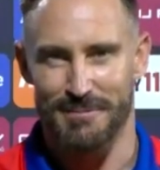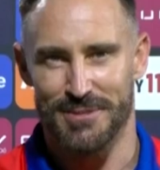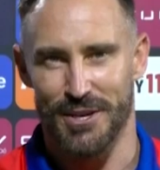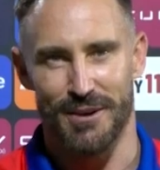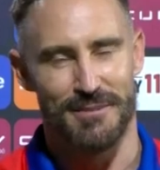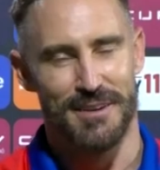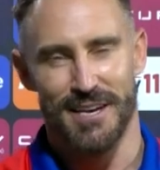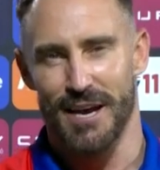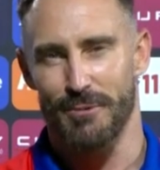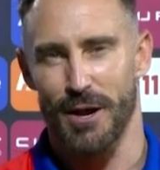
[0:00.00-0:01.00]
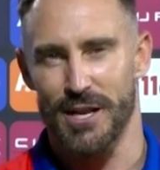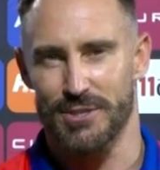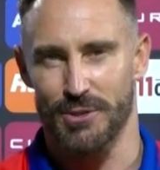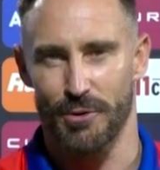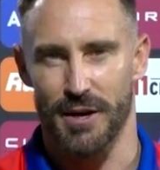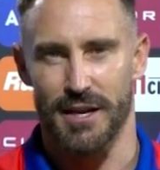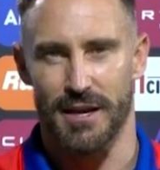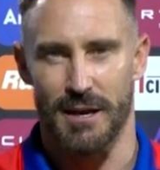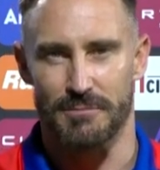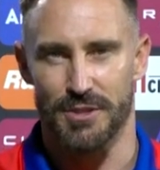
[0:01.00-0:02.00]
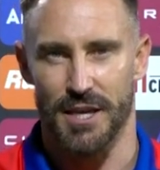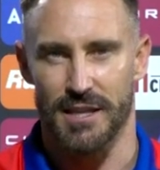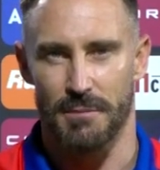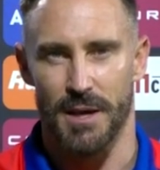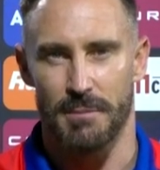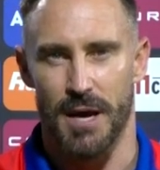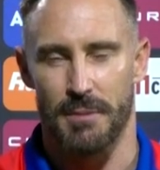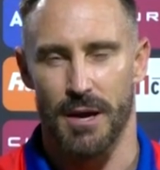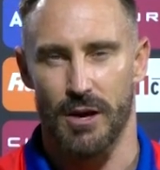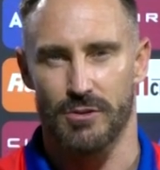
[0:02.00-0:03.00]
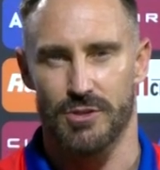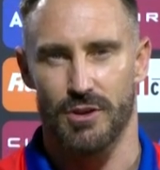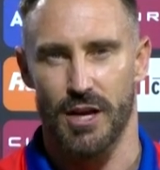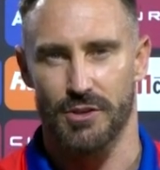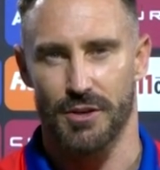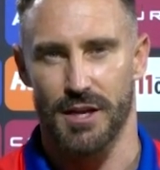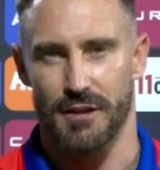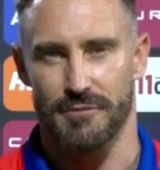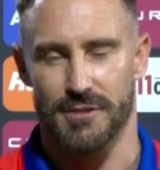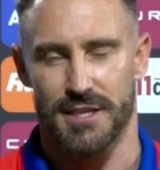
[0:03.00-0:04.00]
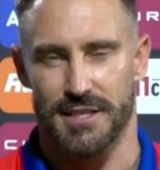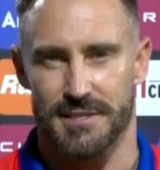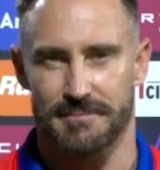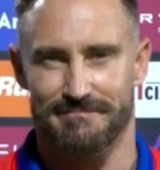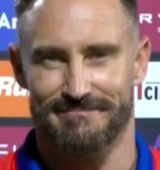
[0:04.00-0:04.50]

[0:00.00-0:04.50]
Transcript: So what a story to get the big man back on strike to hit it for 6.